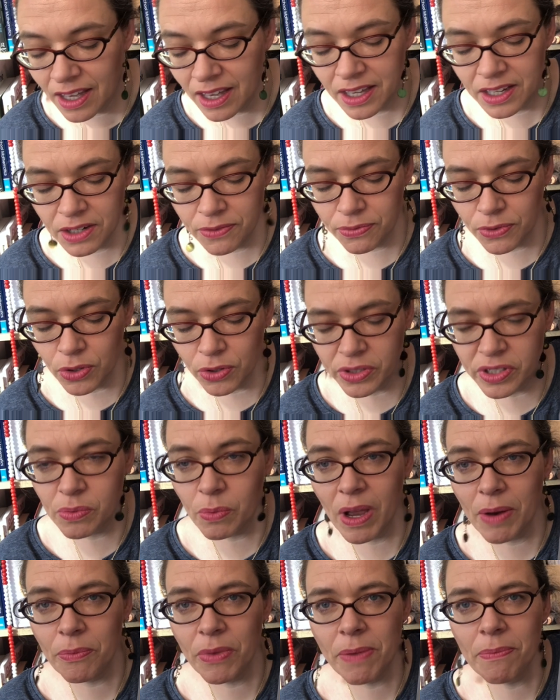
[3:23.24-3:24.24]
And of course,
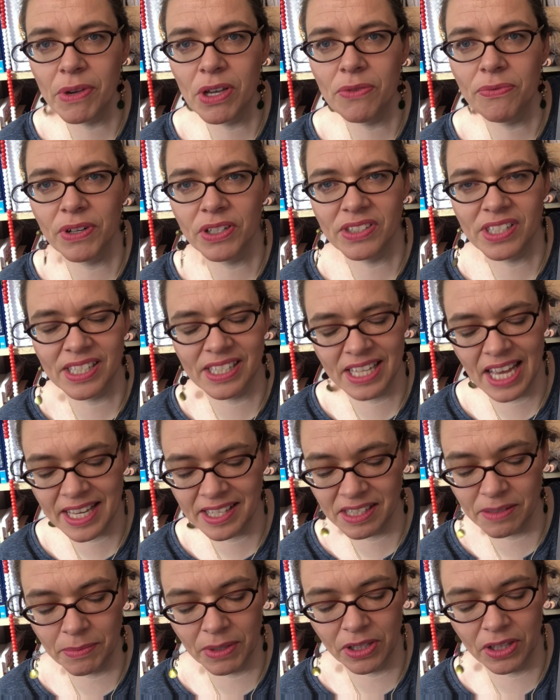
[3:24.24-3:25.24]
when we move on to
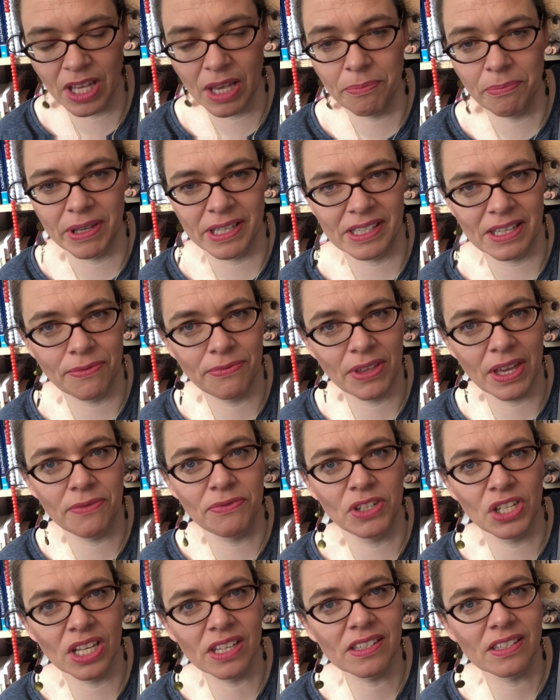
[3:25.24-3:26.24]
decimal numbers, if
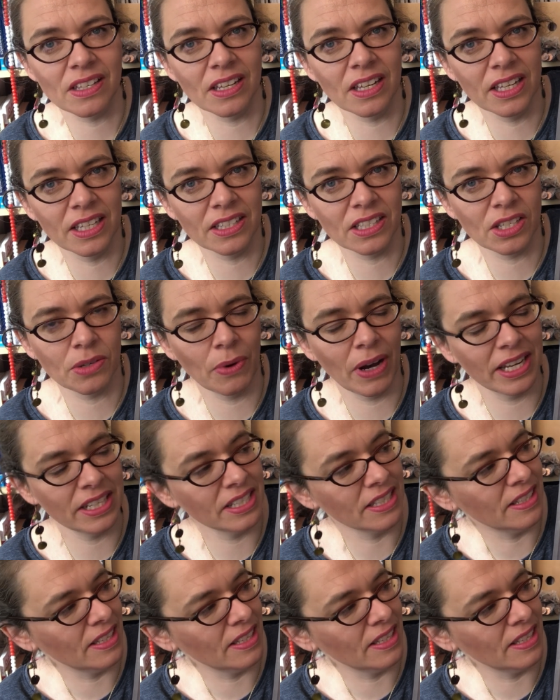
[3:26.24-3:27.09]
they've just learnt to add a